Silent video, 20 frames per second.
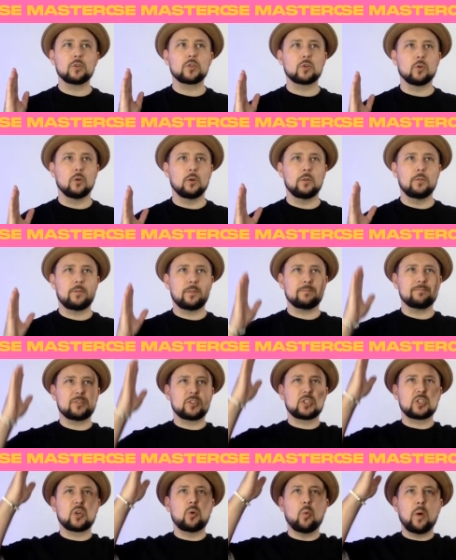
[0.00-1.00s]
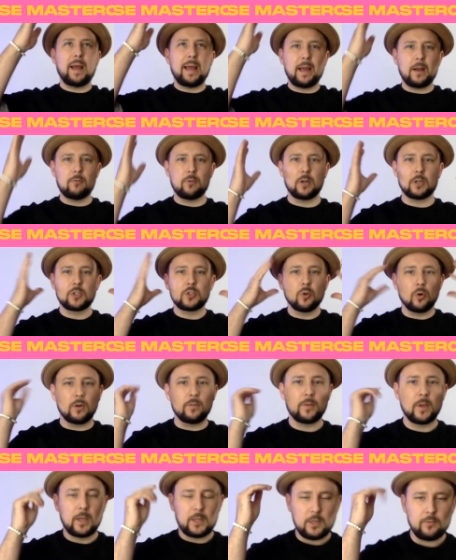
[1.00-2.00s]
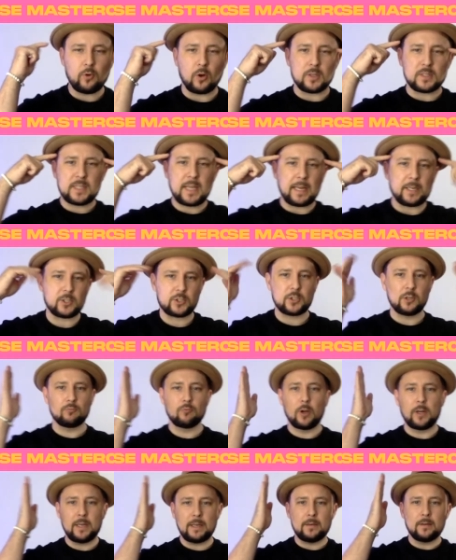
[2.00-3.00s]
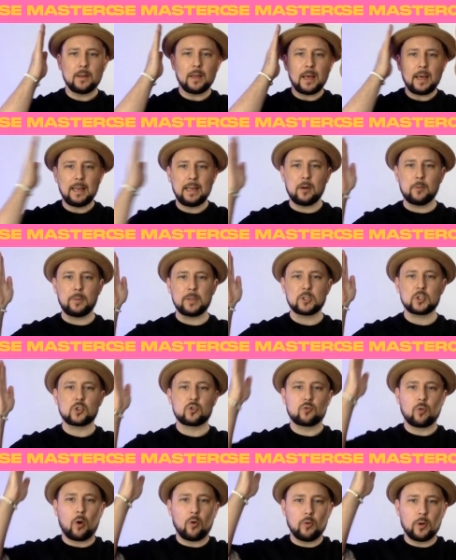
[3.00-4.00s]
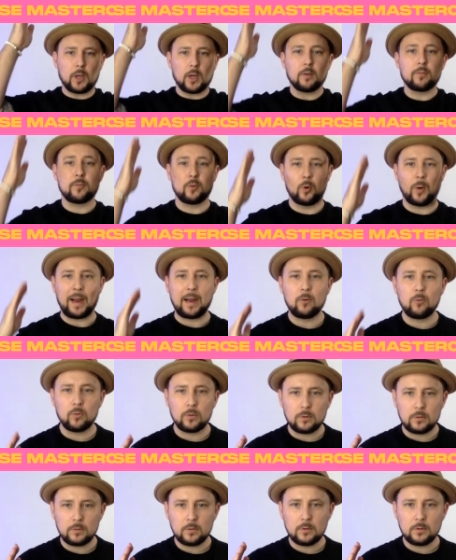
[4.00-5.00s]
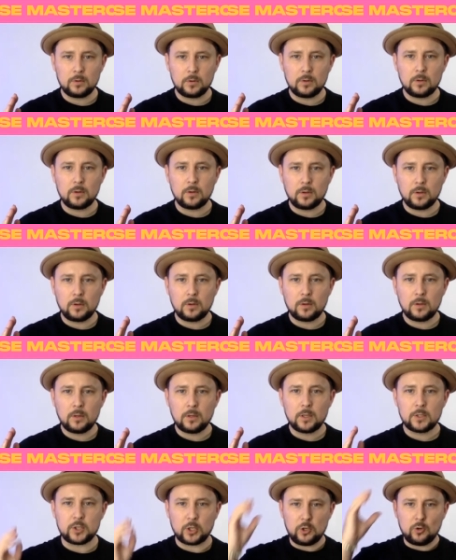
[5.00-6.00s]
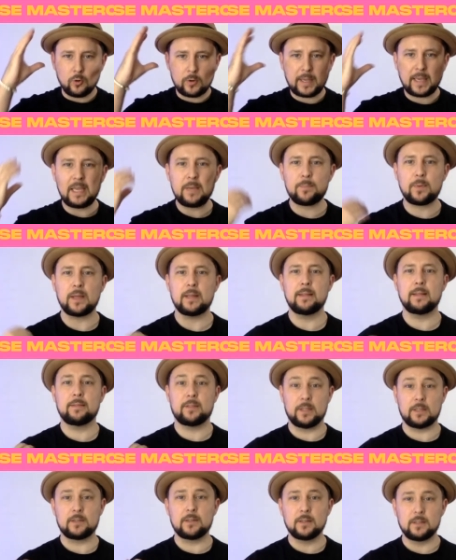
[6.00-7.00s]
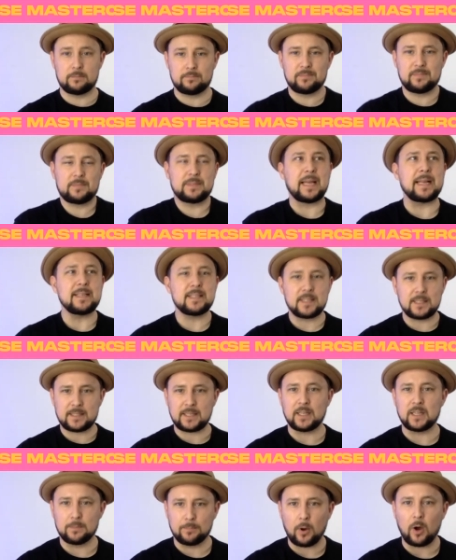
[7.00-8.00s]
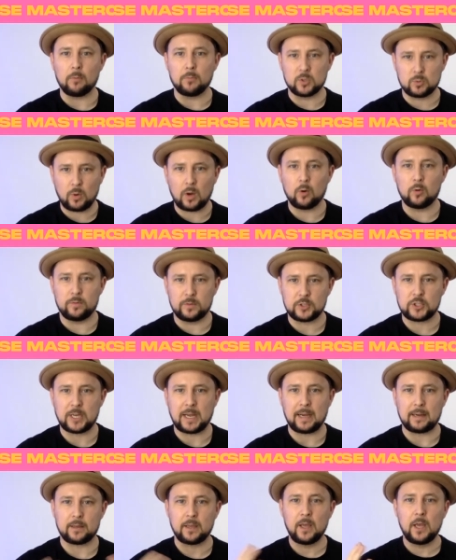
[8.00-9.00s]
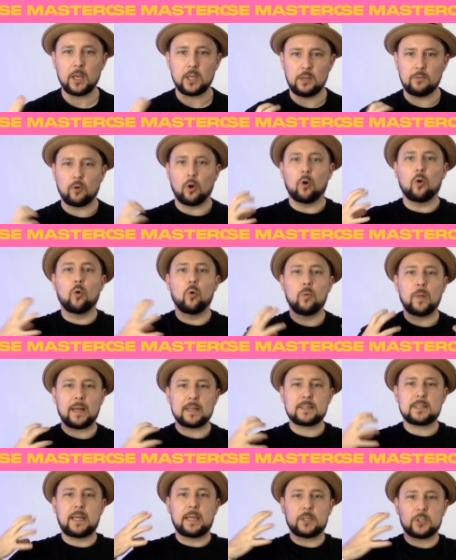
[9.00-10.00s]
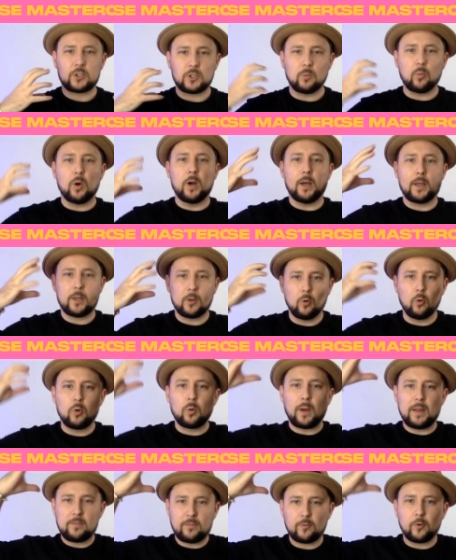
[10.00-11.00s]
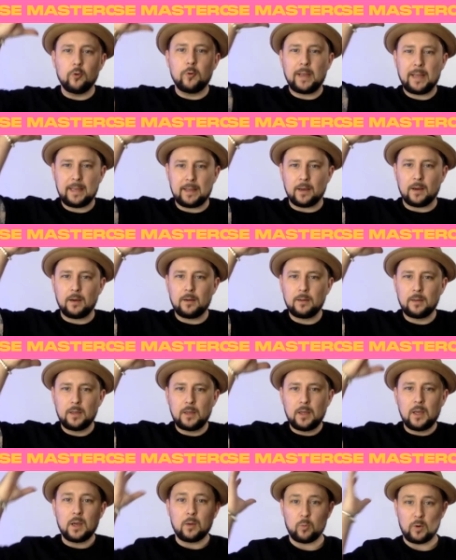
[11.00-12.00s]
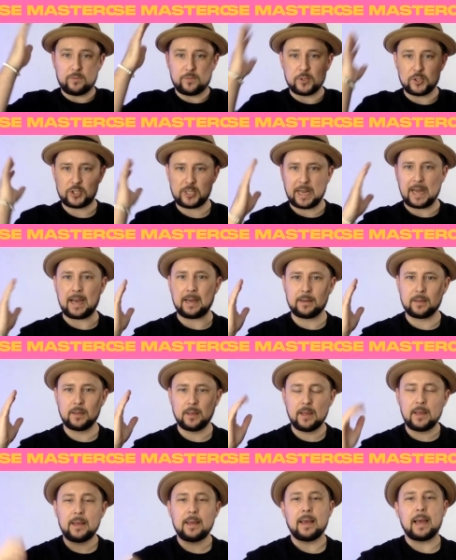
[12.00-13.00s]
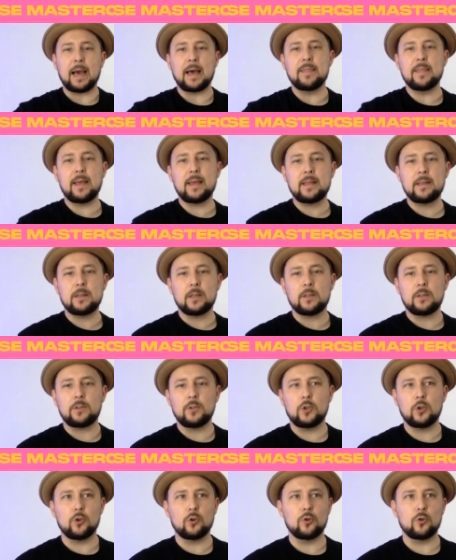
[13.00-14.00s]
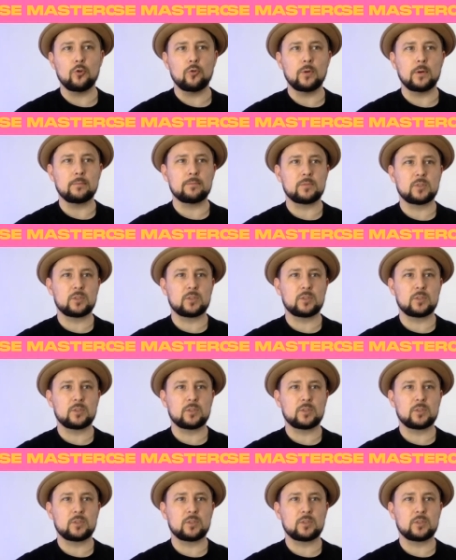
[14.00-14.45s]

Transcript: sort of squarer, you've got texture running a little bit stronger throughout. So you're keeping the density at the bottom as well with a shag. You've got all that texture working all the way through here with the shag. And then you